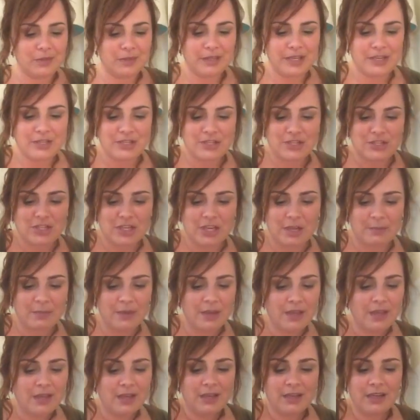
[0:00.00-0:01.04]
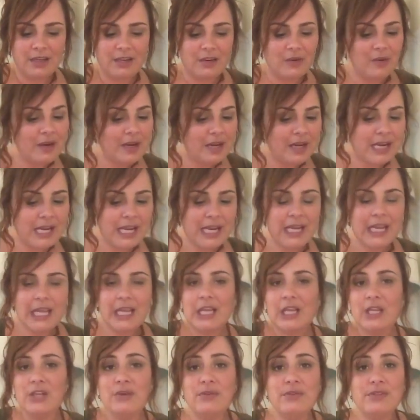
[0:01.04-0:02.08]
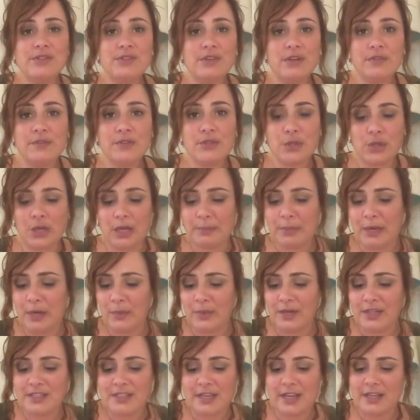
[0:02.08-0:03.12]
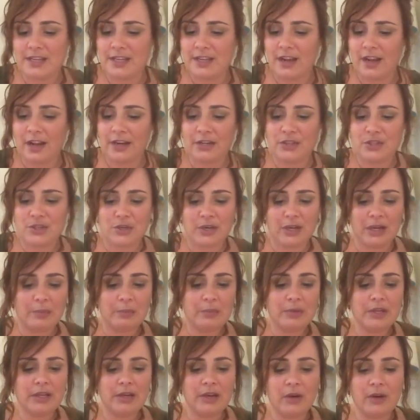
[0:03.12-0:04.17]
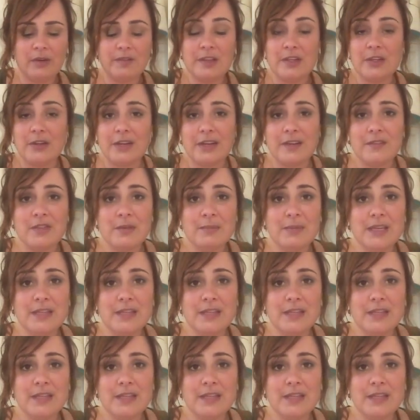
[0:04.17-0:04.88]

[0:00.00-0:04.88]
relationship. Honey, you deserve a trip. I want to take you on a trip. If you don't have the